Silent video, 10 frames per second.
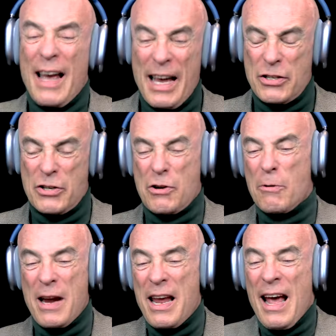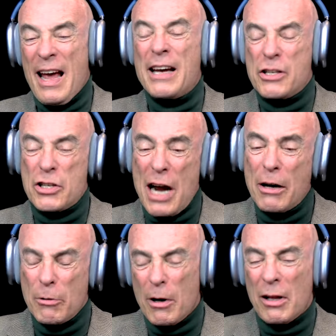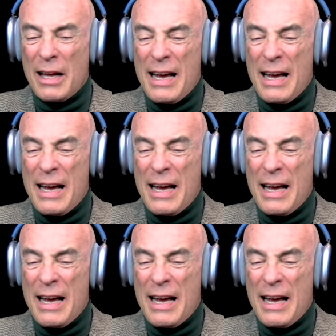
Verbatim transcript: history in general,